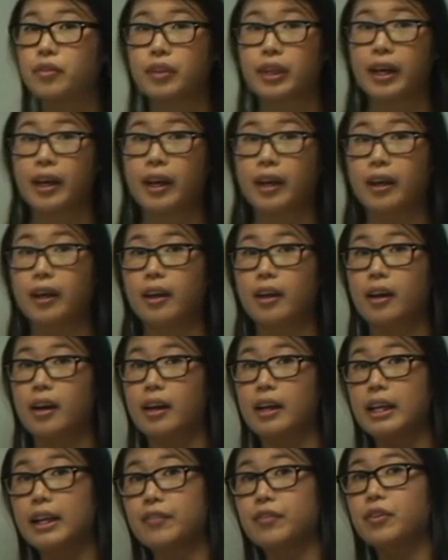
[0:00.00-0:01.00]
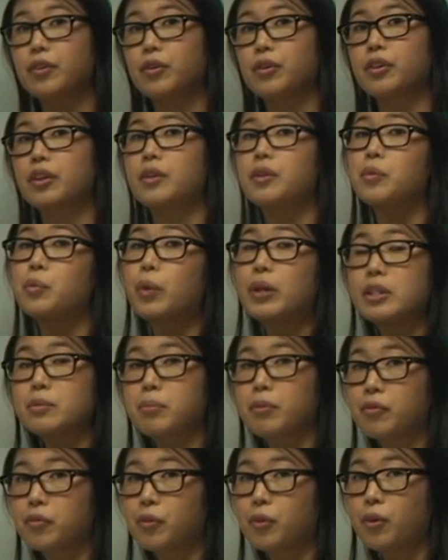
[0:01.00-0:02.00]
they even though that the ones
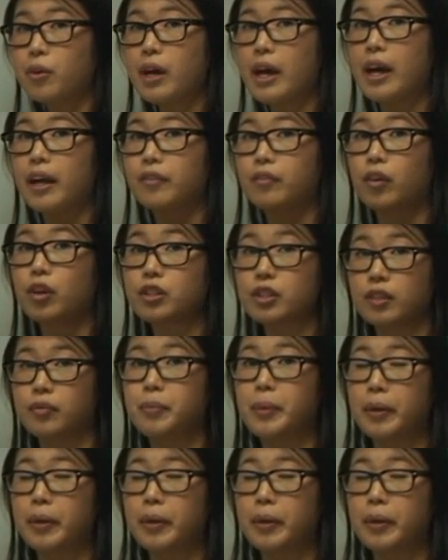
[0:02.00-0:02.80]
before had lots of,